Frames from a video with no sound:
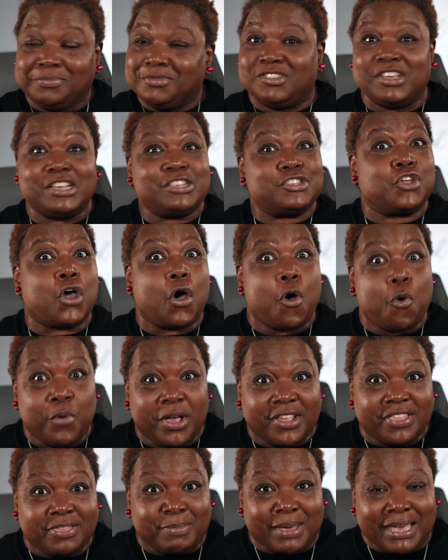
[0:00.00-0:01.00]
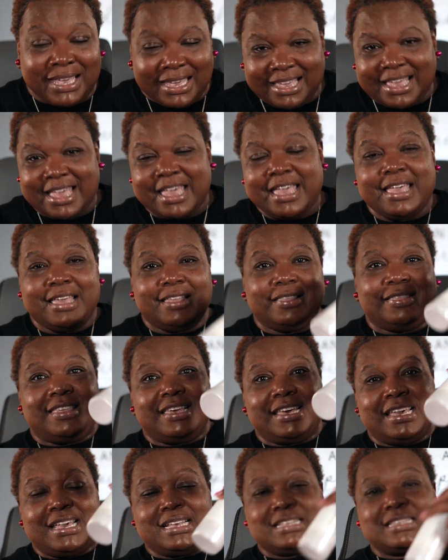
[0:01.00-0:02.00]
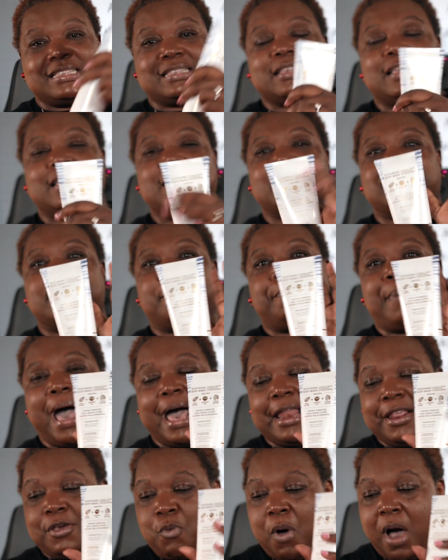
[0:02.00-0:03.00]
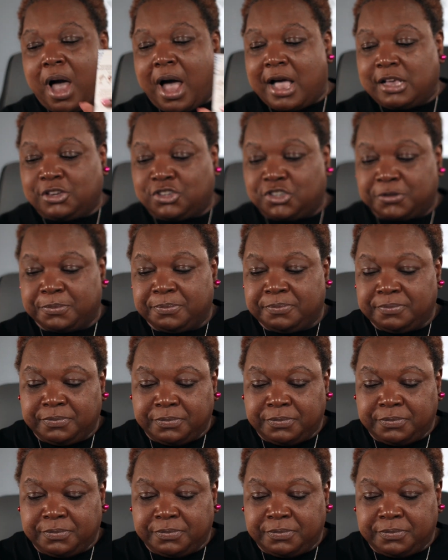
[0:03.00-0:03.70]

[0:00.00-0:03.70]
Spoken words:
Just go with me. This is the body wash.